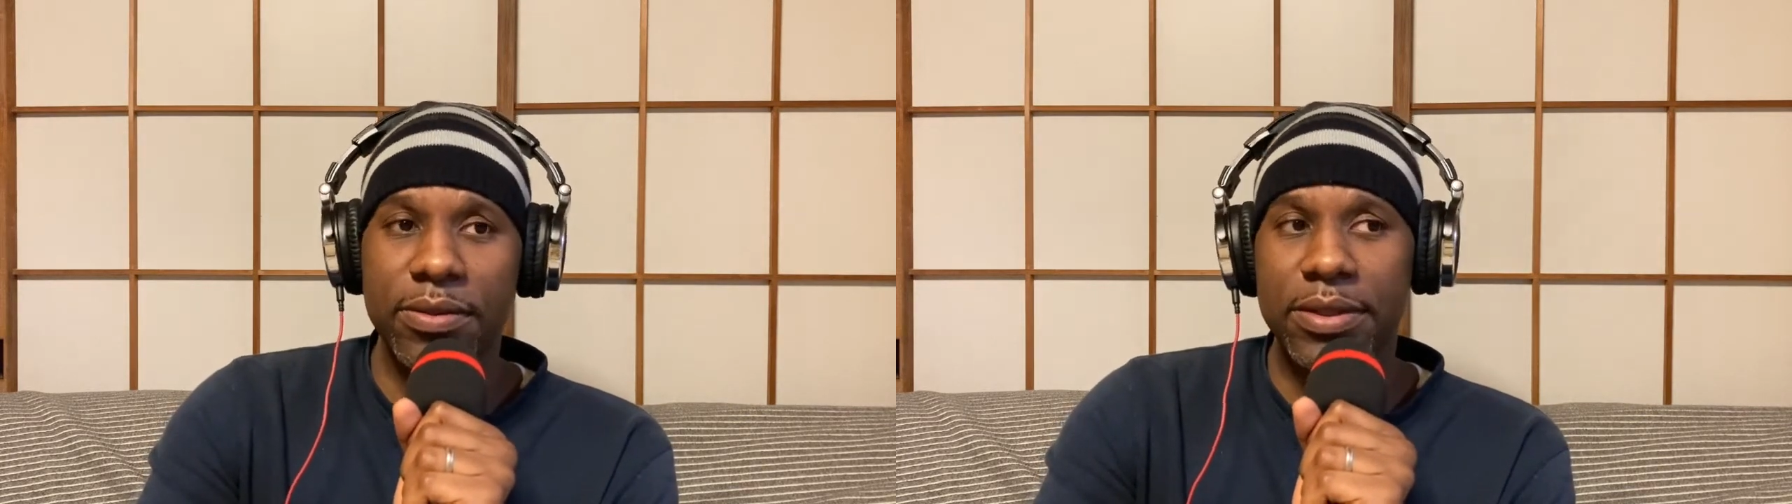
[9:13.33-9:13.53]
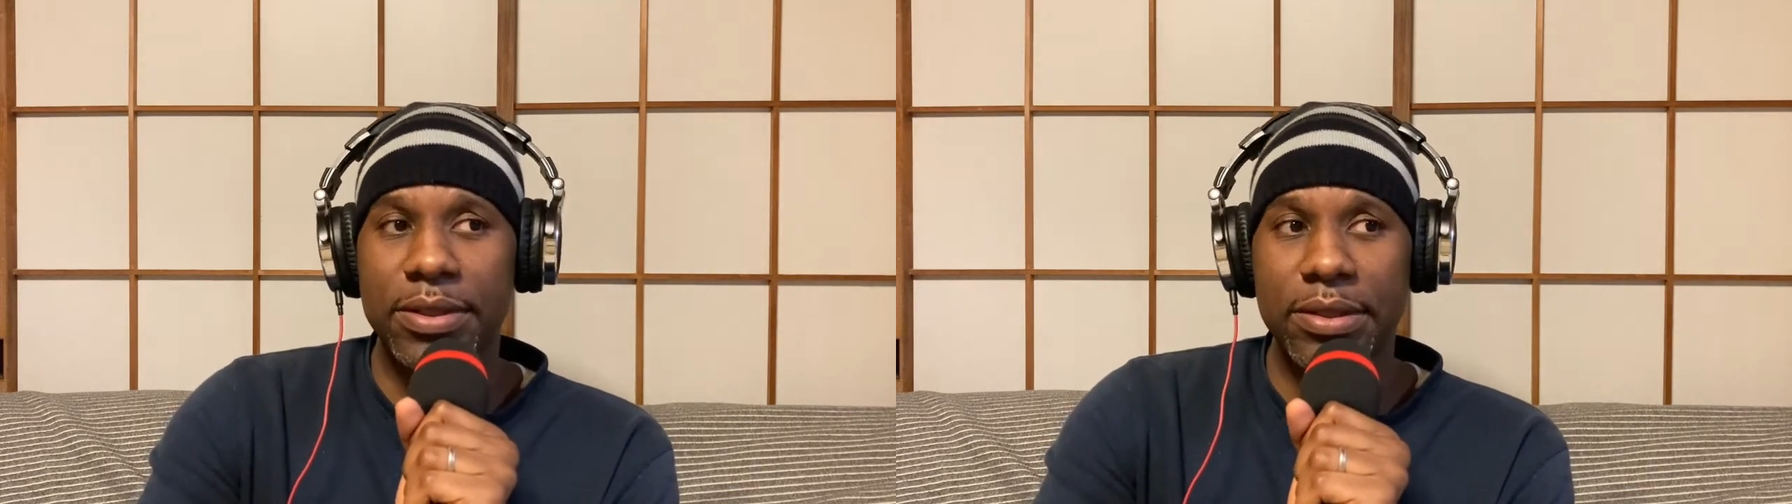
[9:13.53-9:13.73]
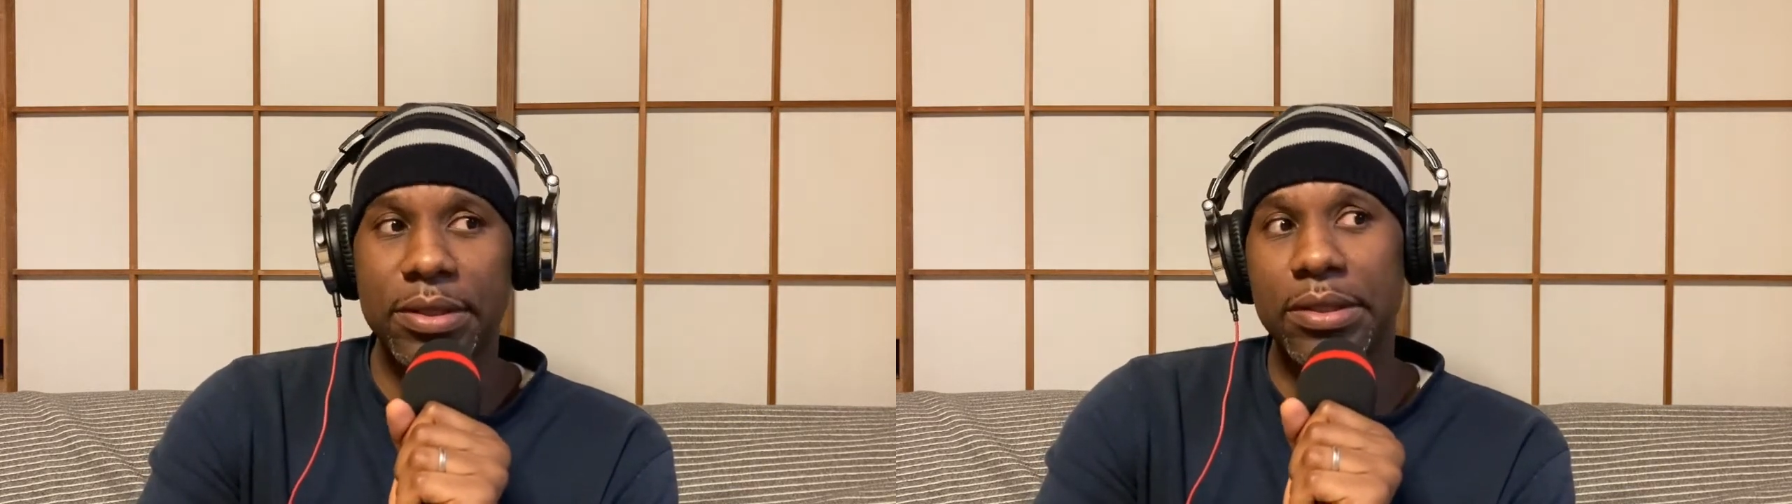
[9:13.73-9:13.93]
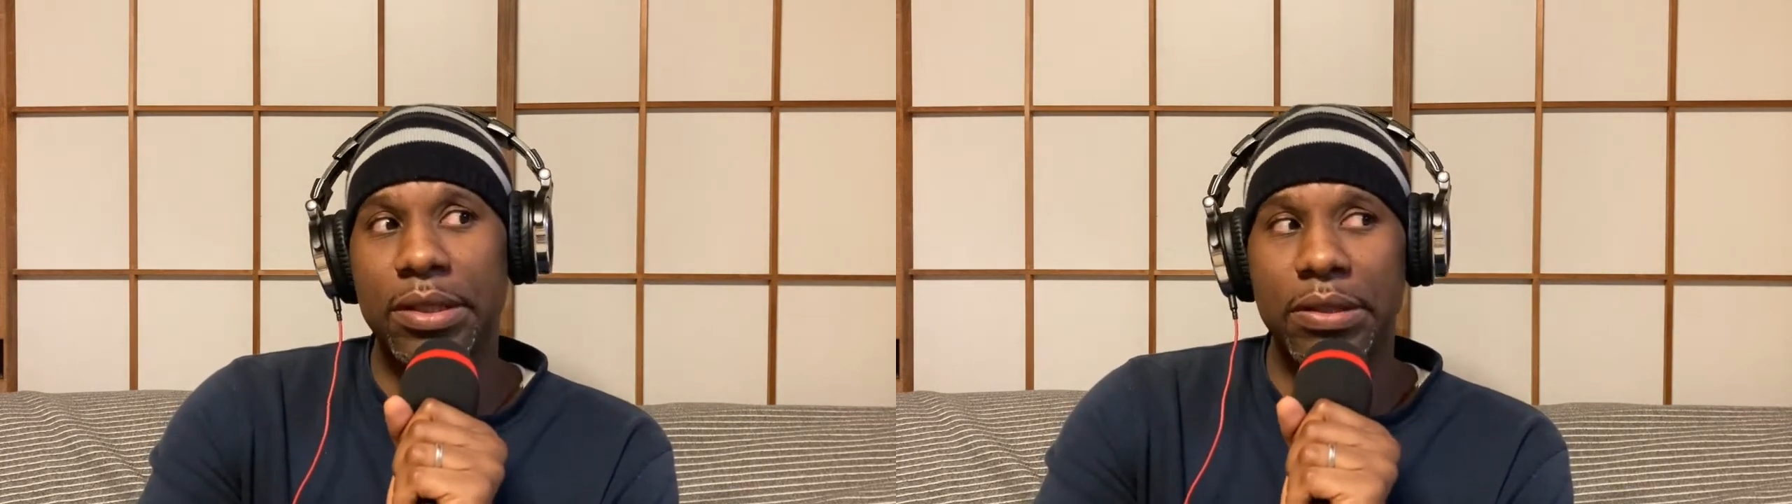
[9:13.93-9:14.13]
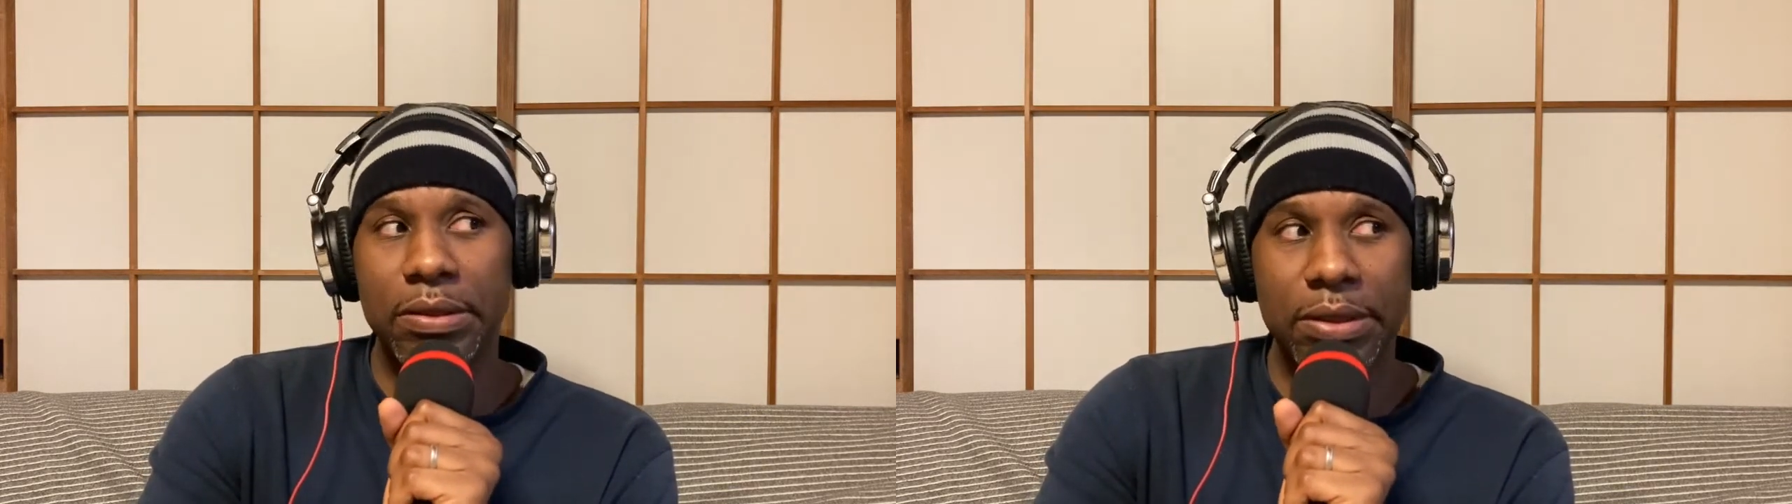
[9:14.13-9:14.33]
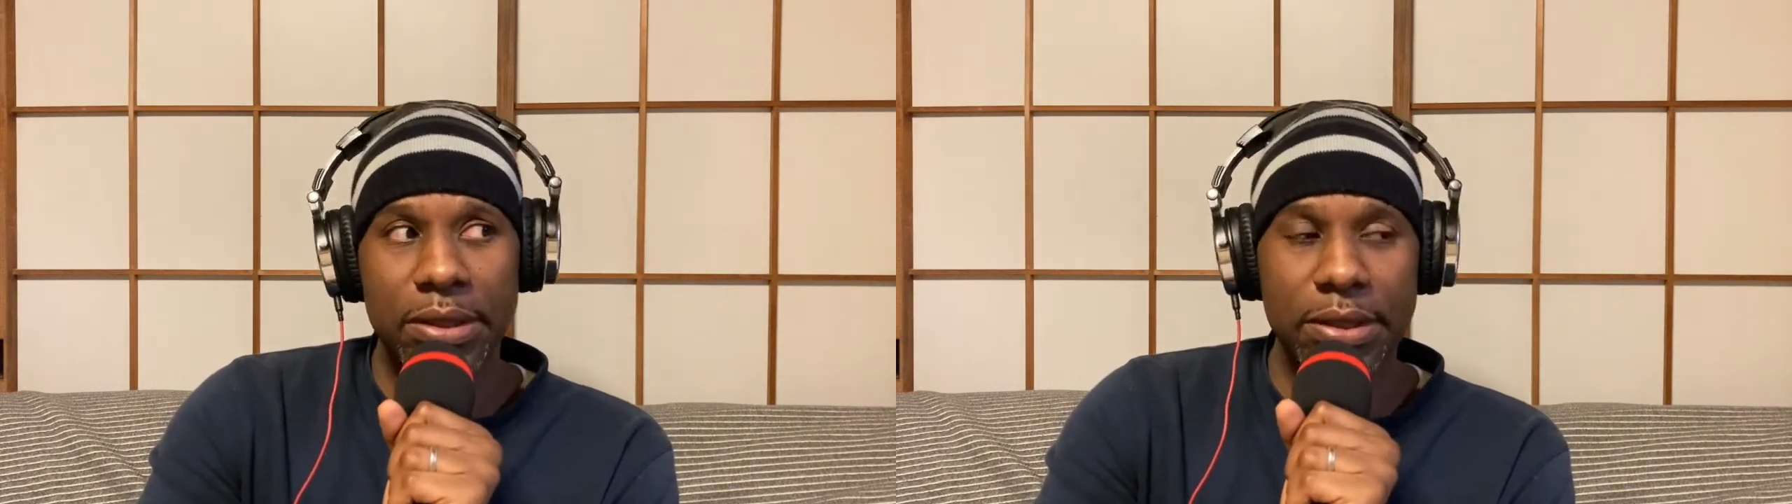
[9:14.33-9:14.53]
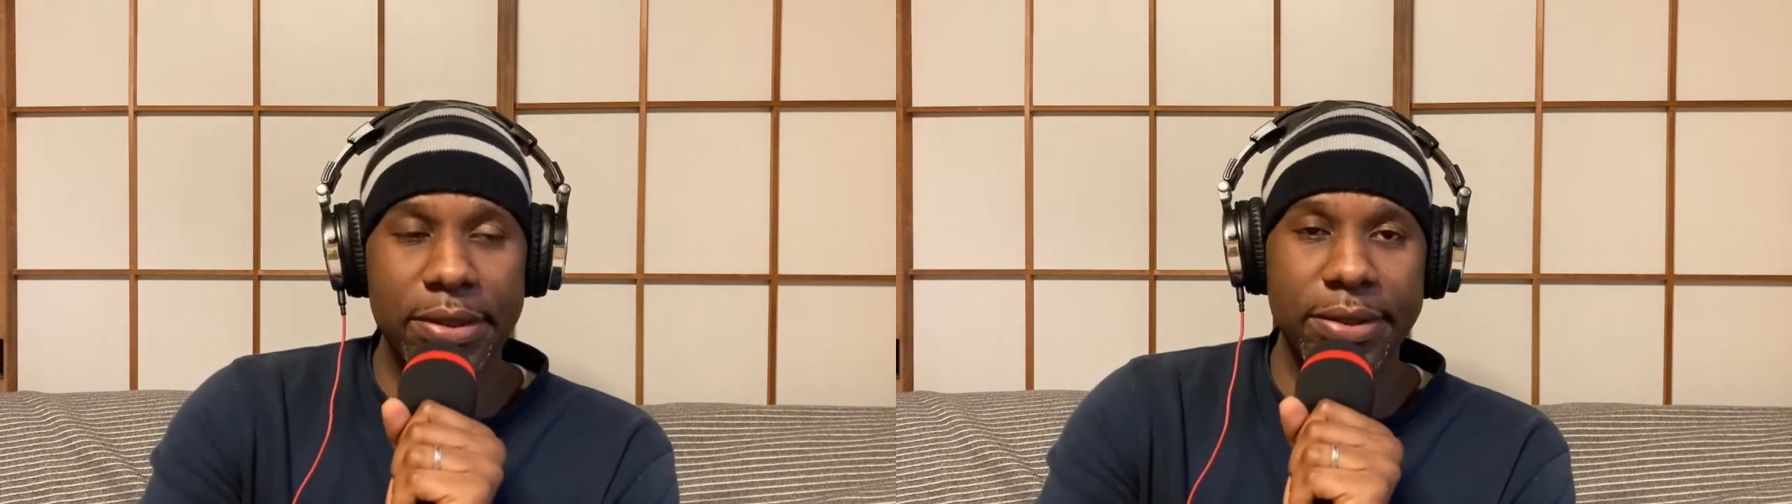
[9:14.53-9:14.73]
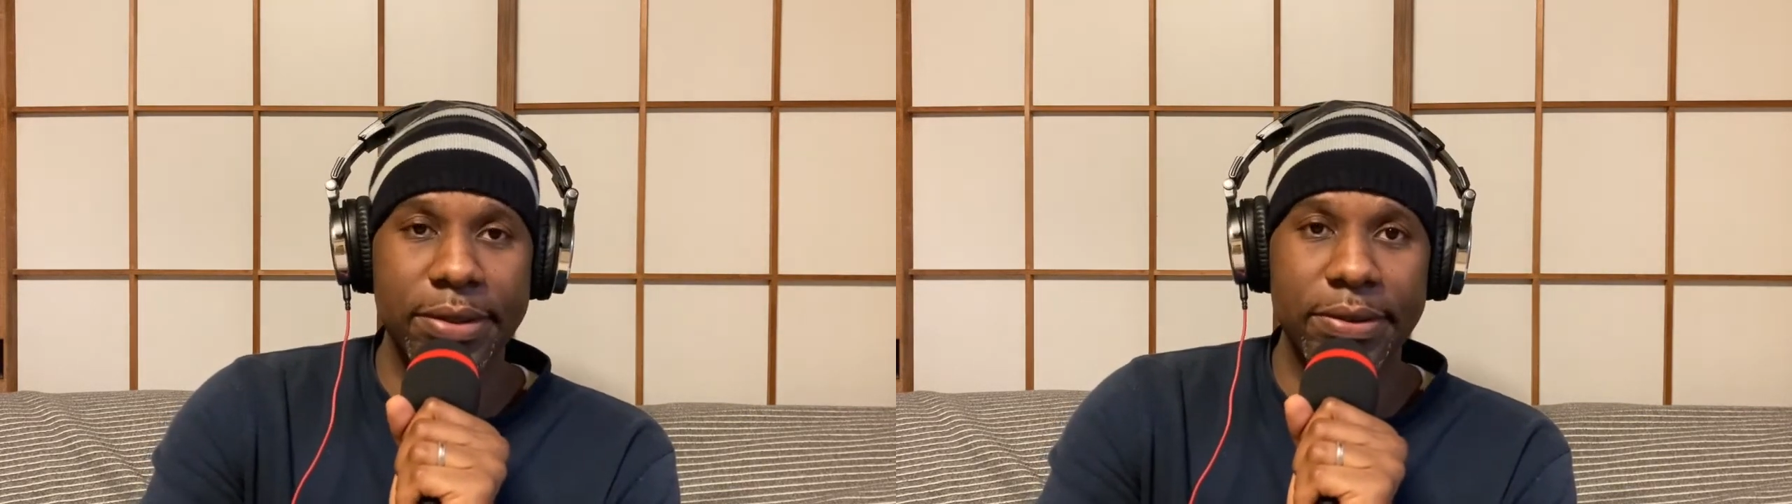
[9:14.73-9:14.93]
because I
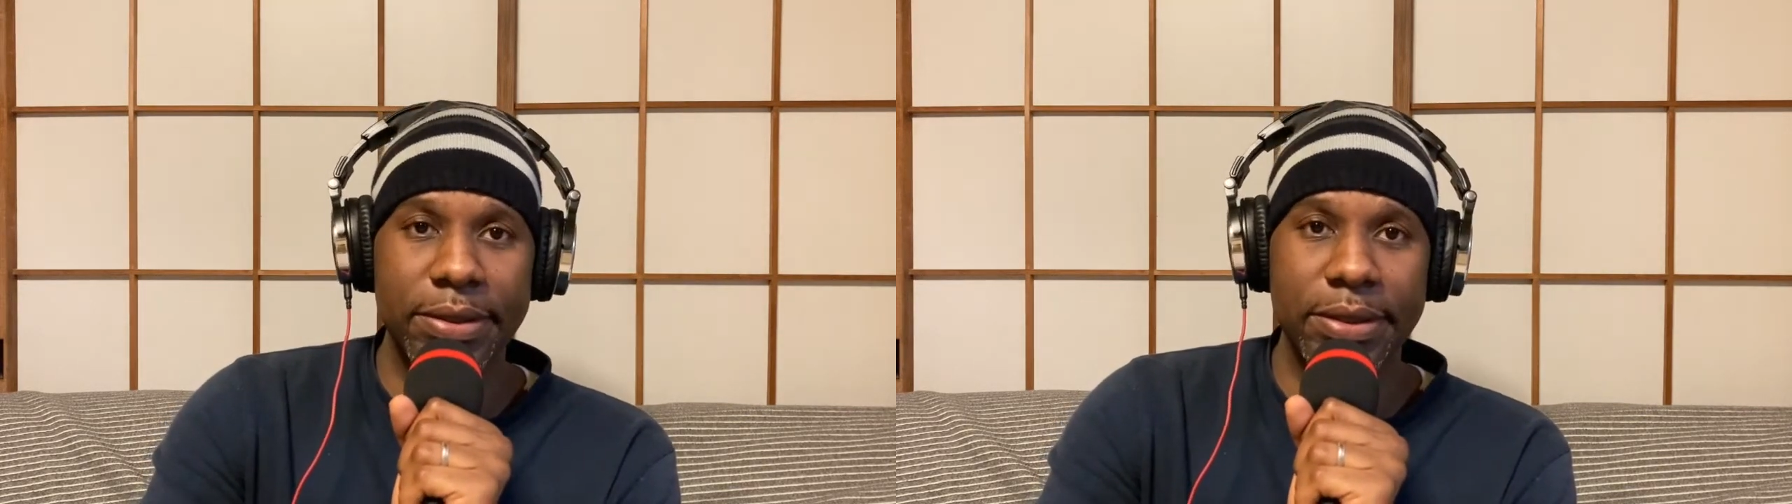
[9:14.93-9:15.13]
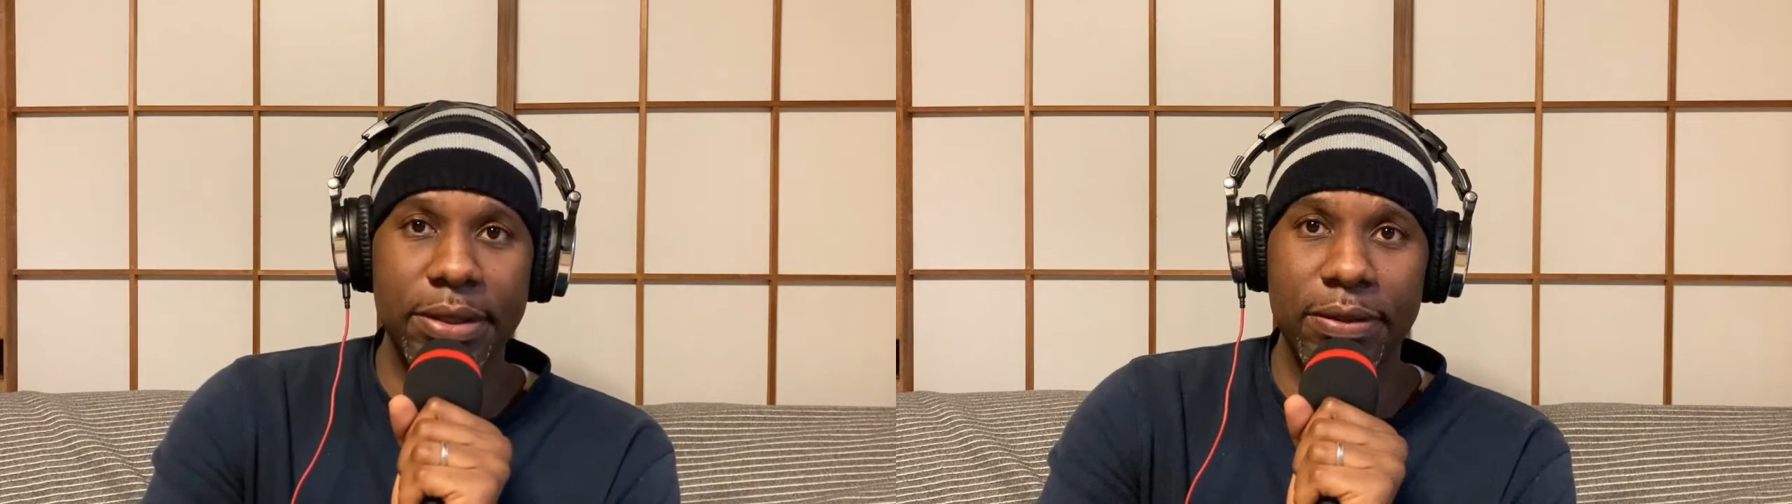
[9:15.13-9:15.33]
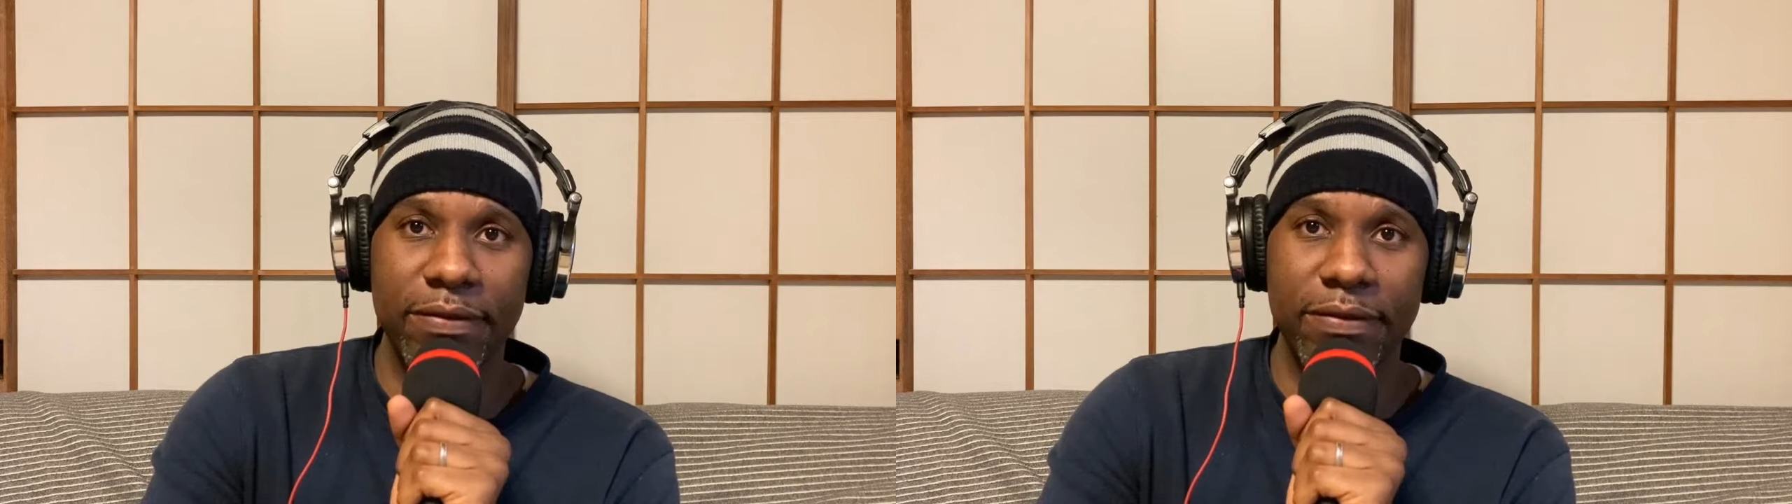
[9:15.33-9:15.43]
don't really know